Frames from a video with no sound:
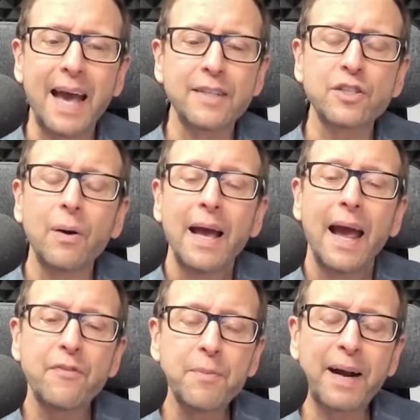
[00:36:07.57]
can. So
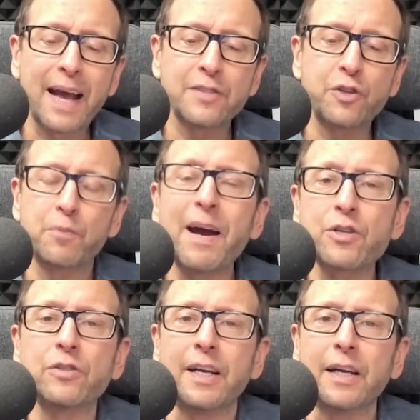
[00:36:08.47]
everybody has their
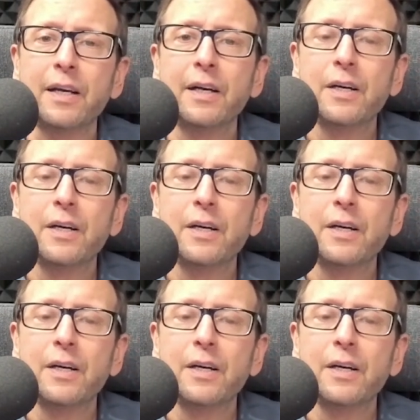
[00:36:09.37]
specialty.